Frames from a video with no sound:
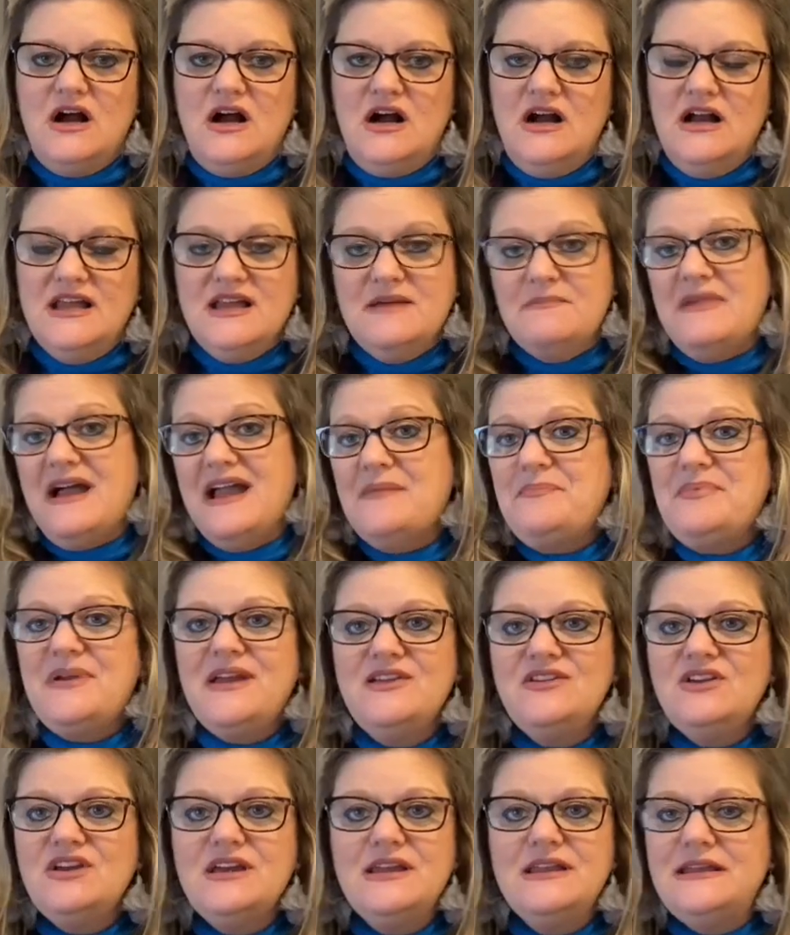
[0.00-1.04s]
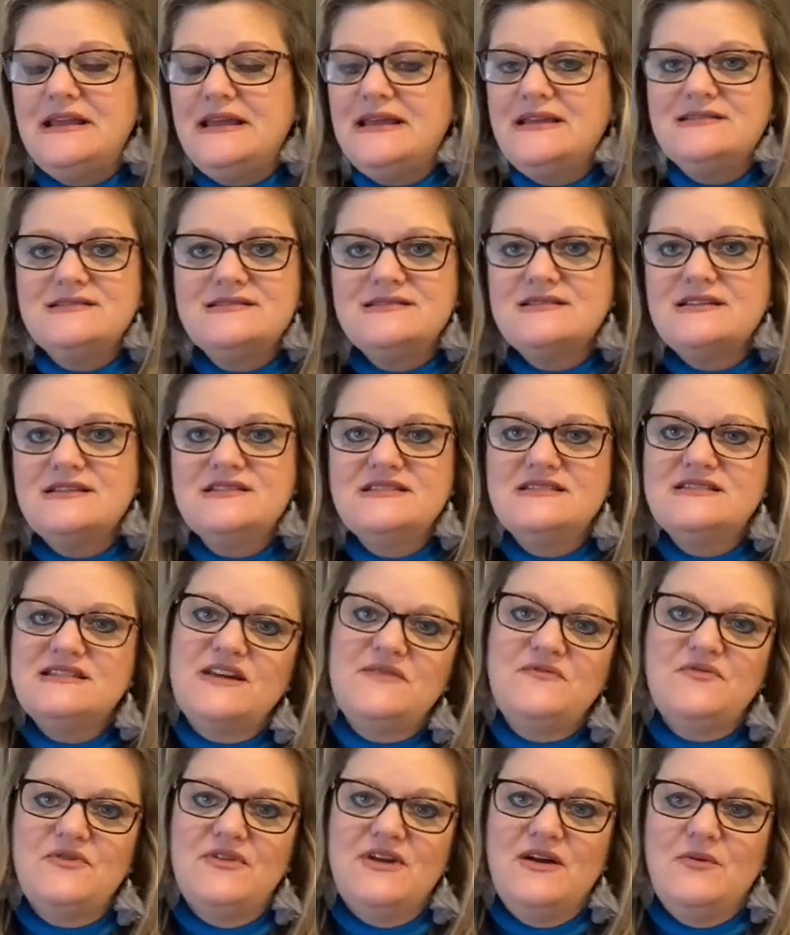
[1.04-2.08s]
In my opinion, it's
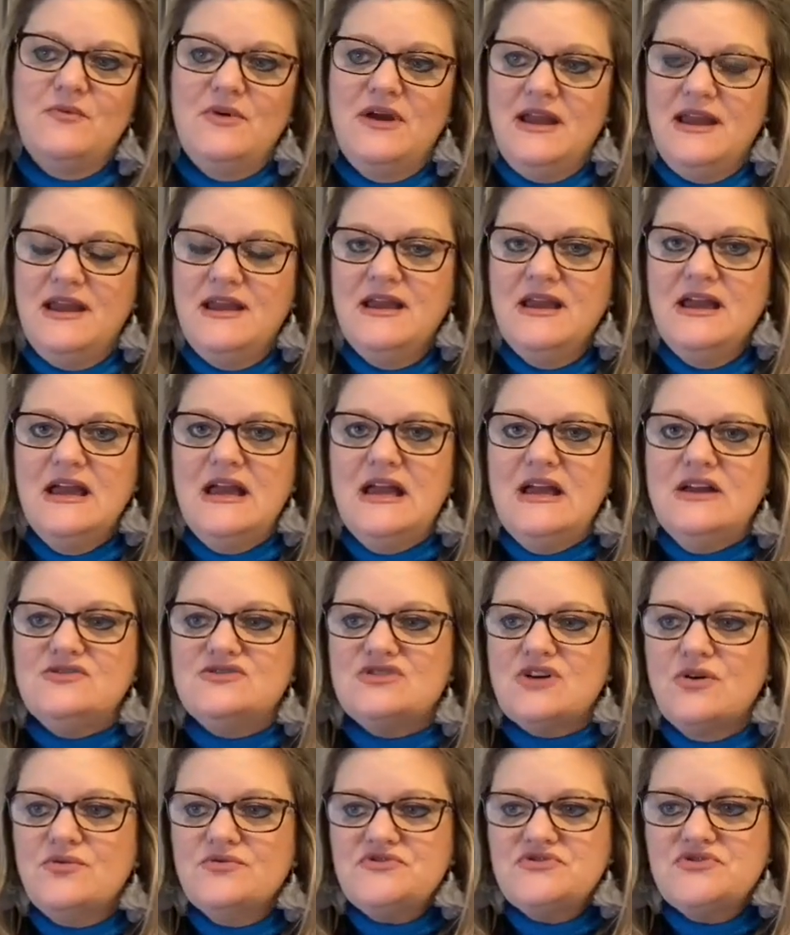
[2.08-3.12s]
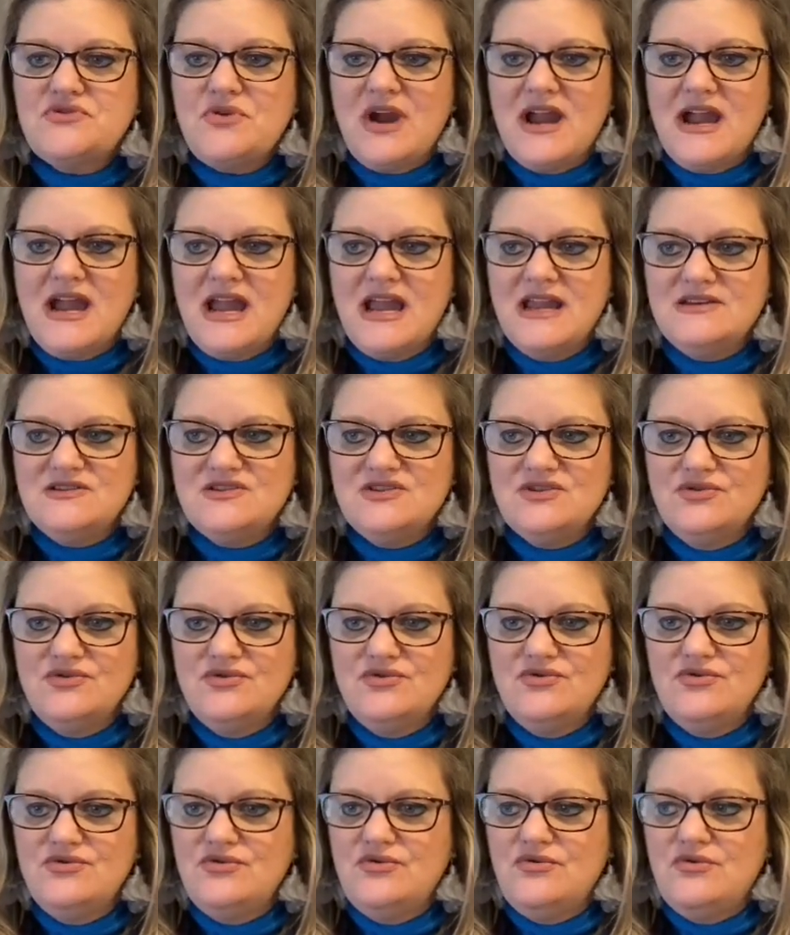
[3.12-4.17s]
safer that way. Don't try
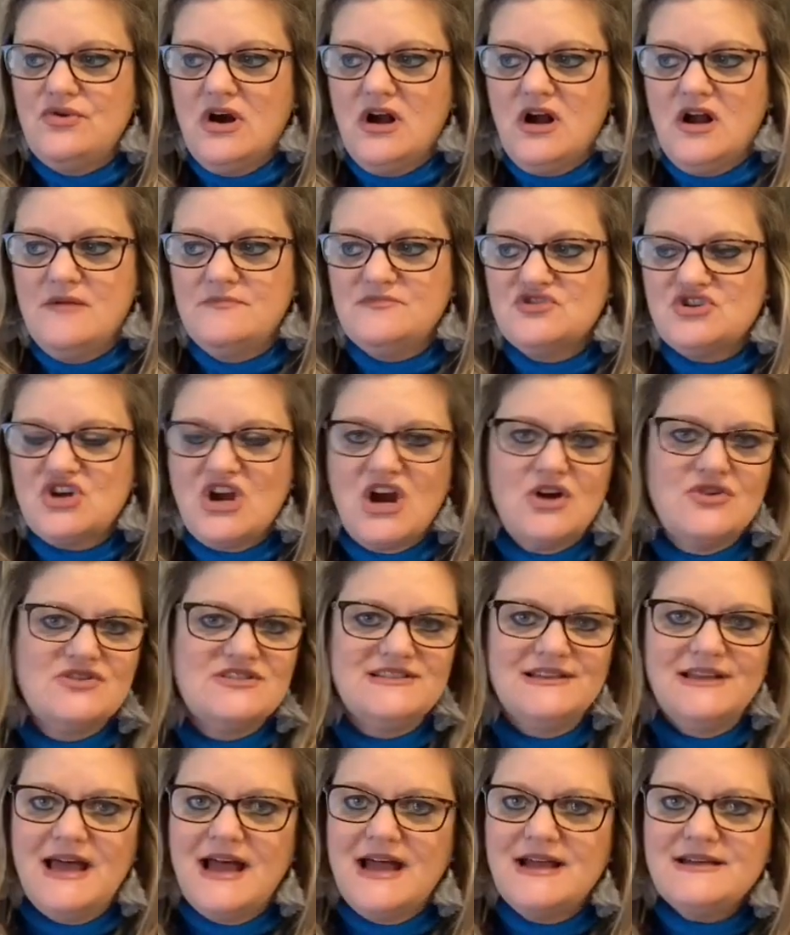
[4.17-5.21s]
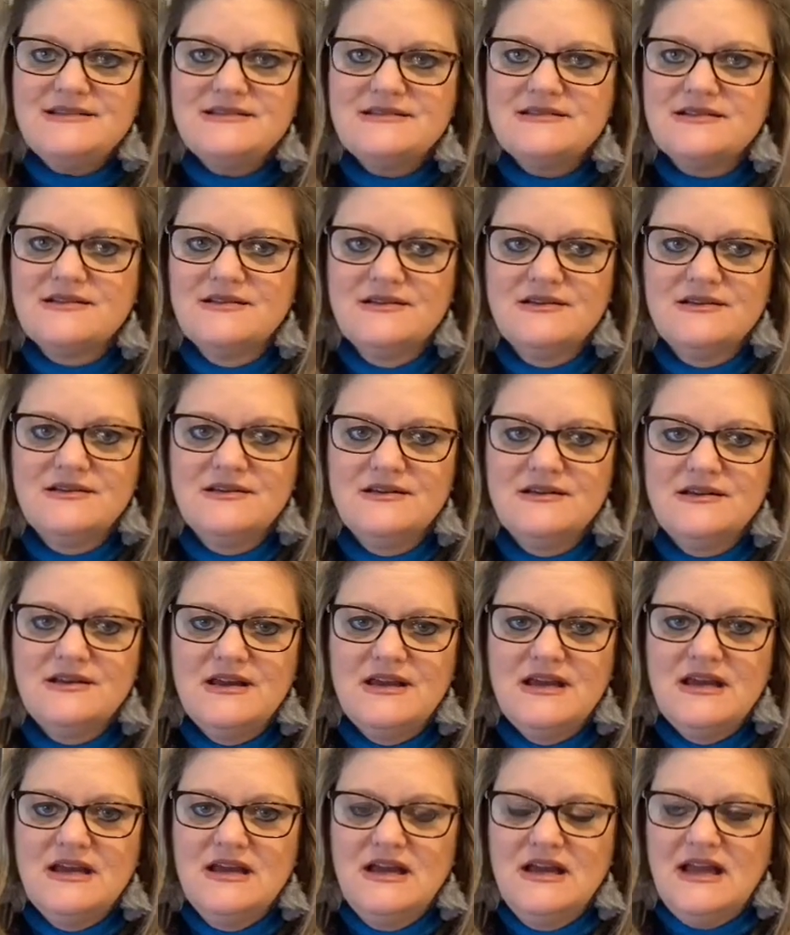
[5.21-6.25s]
to charge less
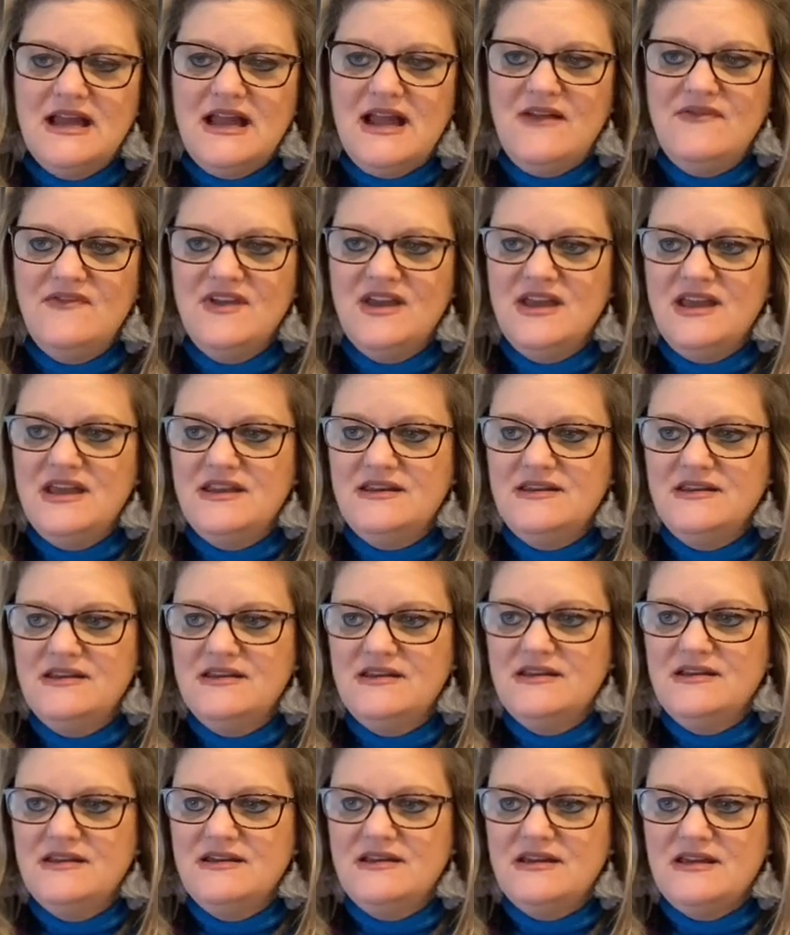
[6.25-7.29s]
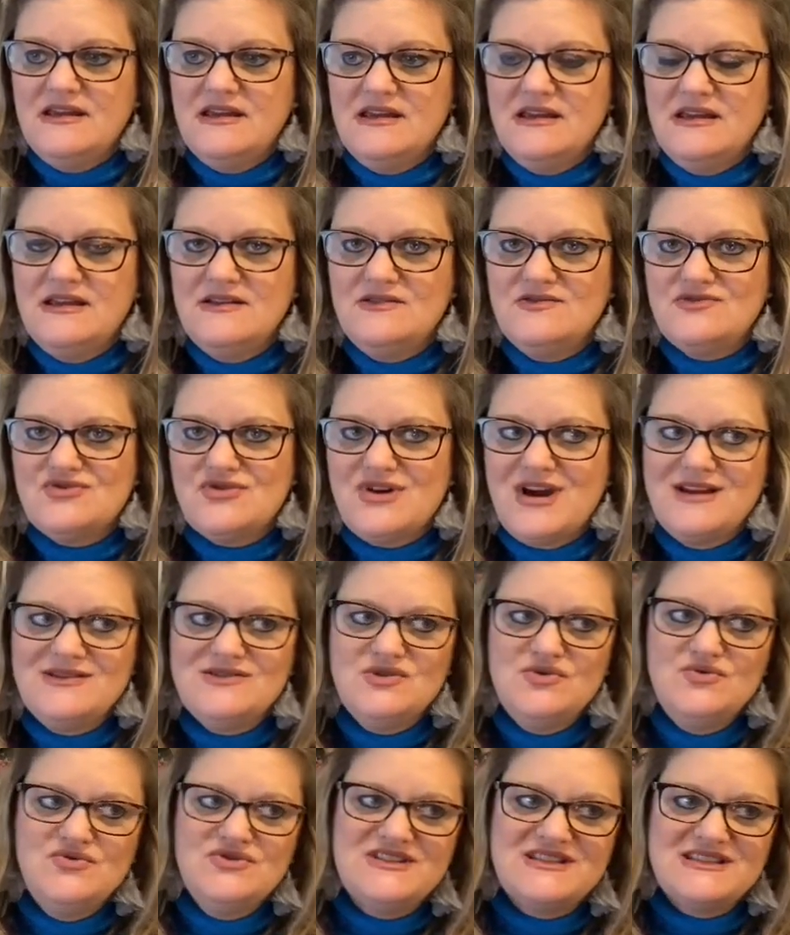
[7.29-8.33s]
and then try
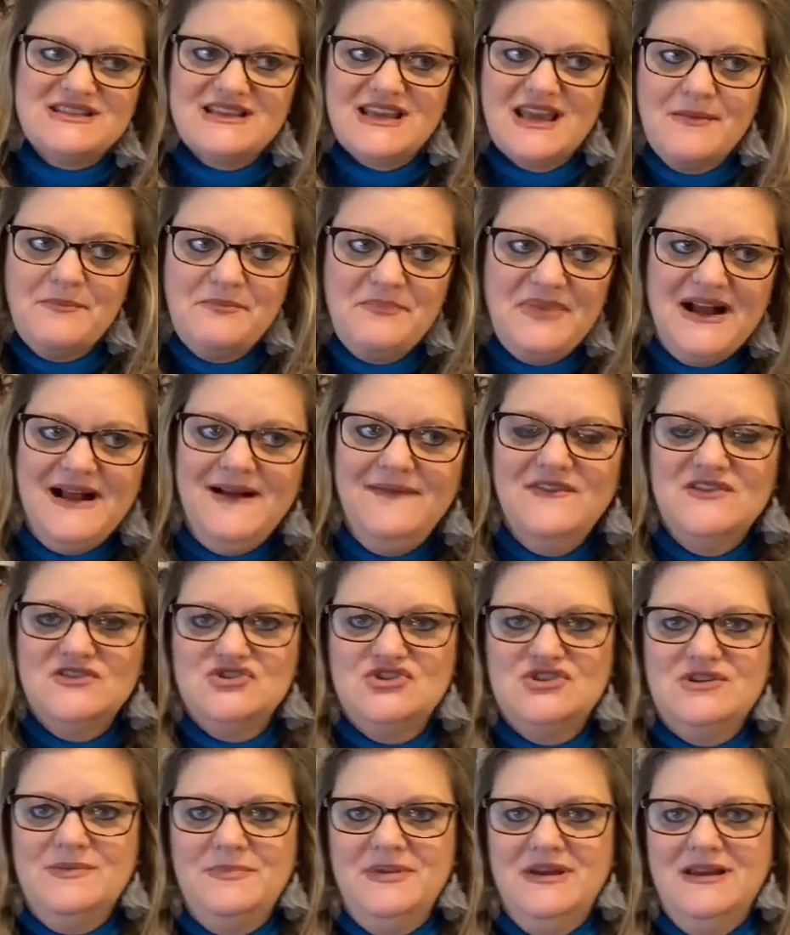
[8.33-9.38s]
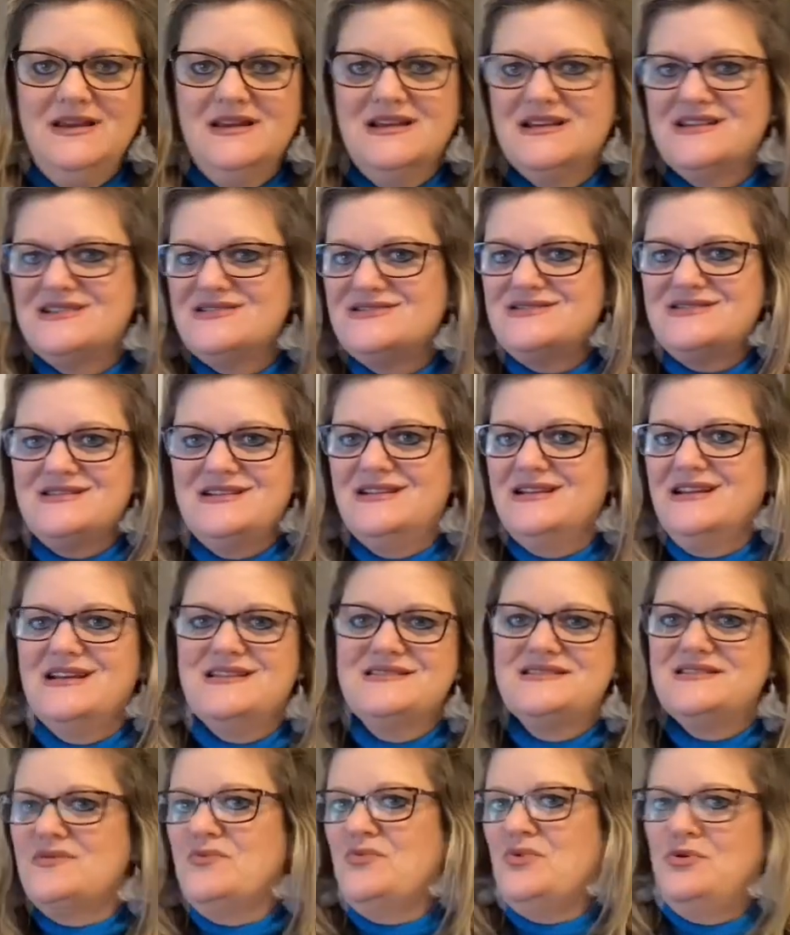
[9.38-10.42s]
to skimp on the shipping,
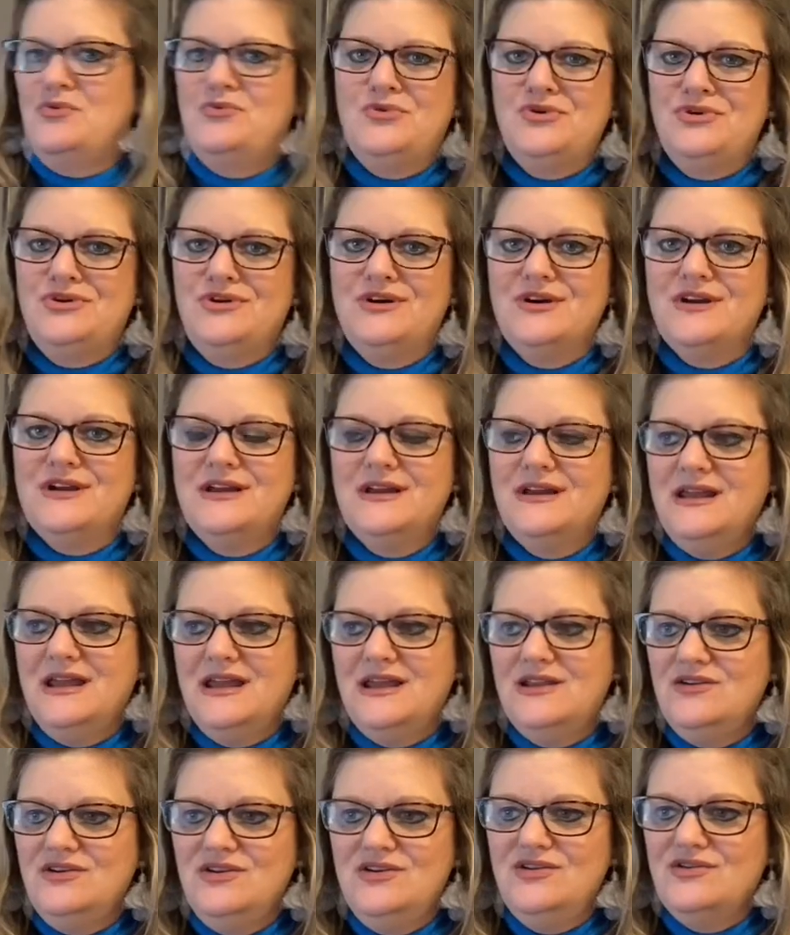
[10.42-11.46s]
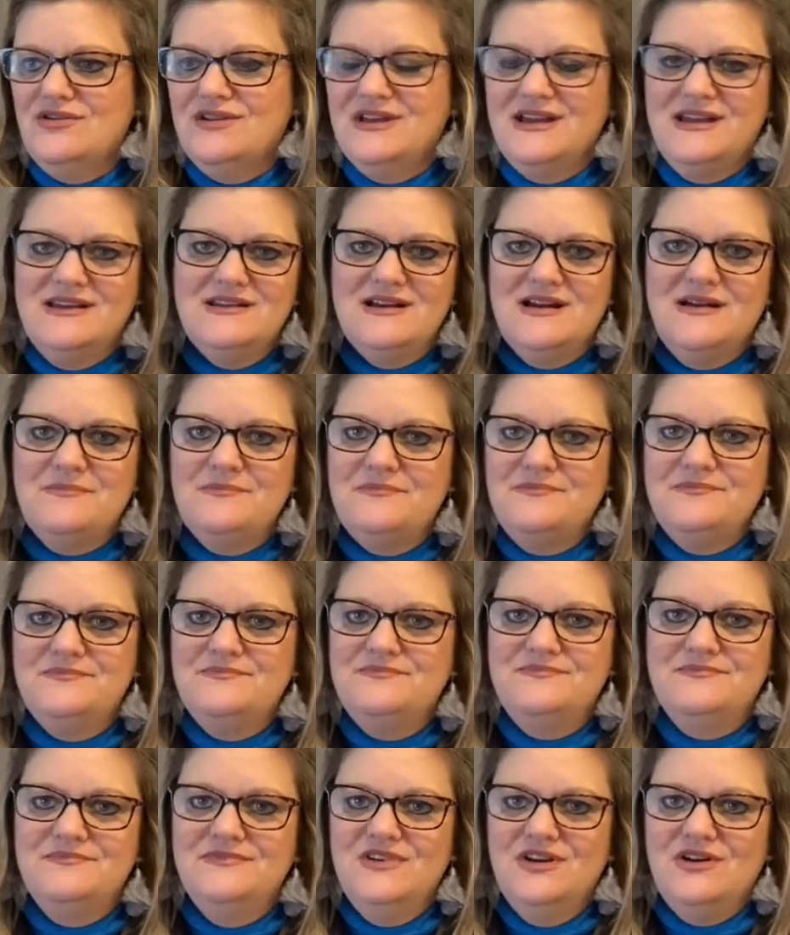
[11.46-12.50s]
because it won't work, and you'll end up,
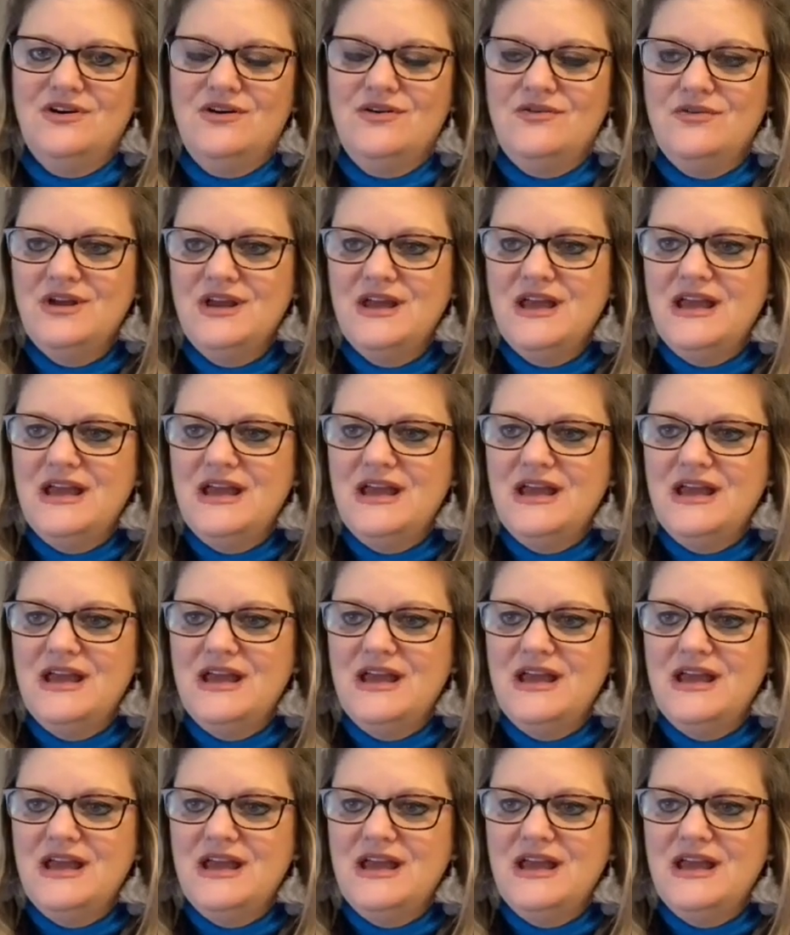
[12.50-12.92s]
it'll